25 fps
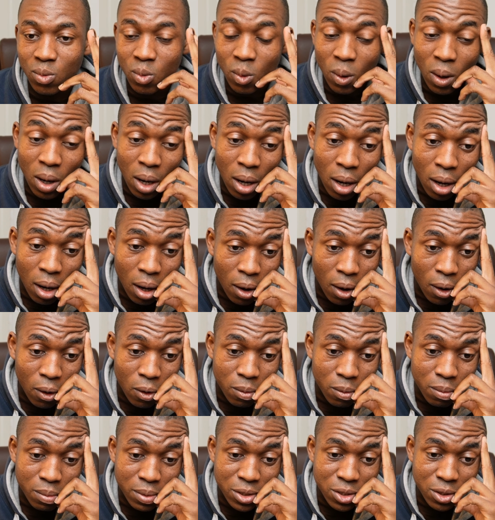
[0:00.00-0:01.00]

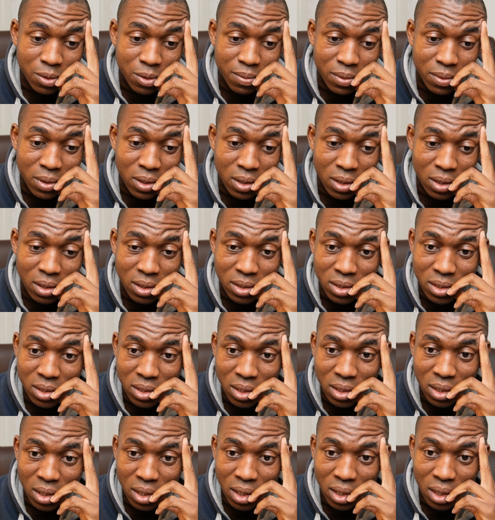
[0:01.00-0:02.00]
Wow. Bishop takes,
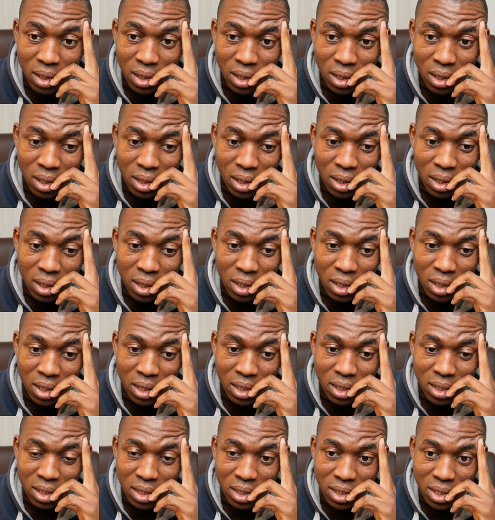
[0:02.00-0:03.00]

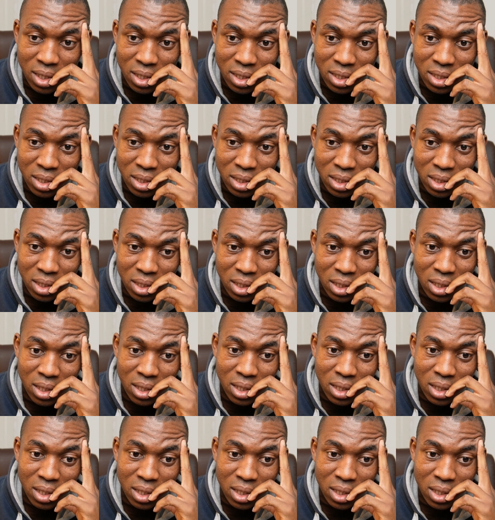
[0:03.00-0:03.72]
king takes,